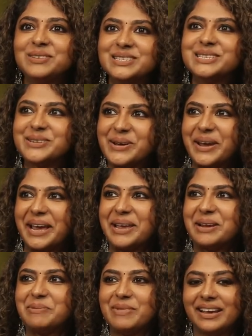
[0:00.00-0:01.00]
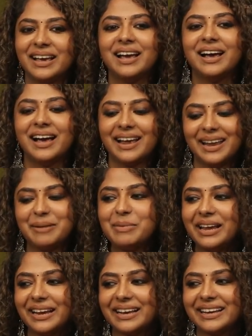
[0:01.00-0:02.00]
He was just looking at me. And I'm
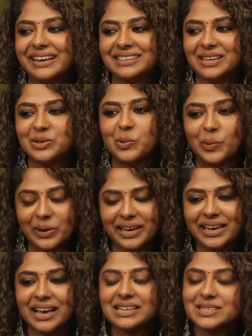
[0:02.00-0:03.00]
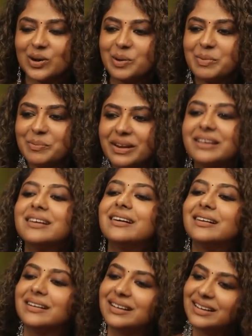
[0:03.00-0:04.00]
like, and okay, I saw him, I'm like,
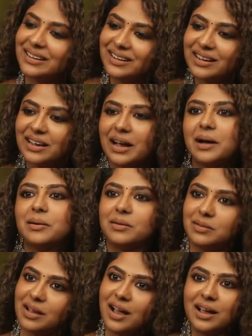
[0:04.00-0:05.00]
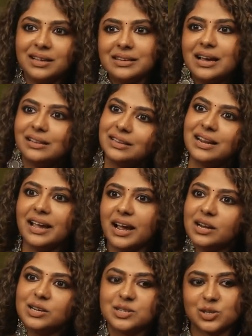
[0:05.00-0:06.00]
ah, idinathana I
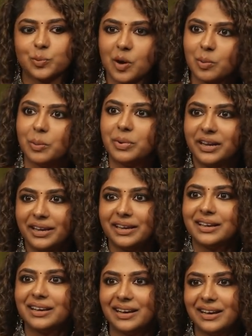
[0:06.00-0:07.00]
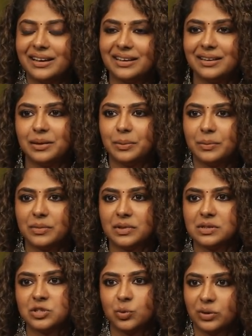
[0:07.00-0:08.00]
understood probably
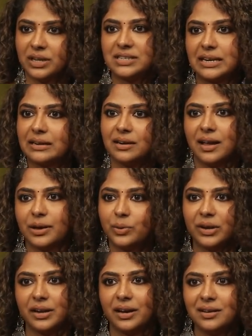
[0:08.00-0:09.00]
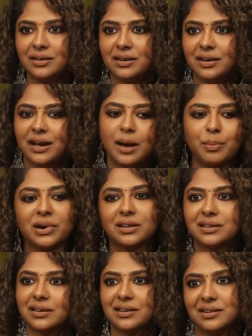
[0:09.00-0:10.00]
shooting settle allaru alla amma
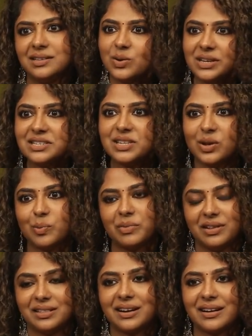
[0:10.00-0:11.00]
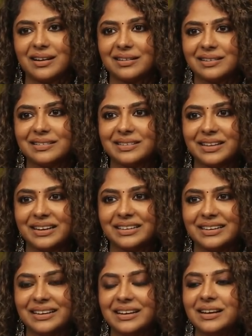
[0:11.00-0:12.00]
aduthukunde. So I assumed indranaana nallada.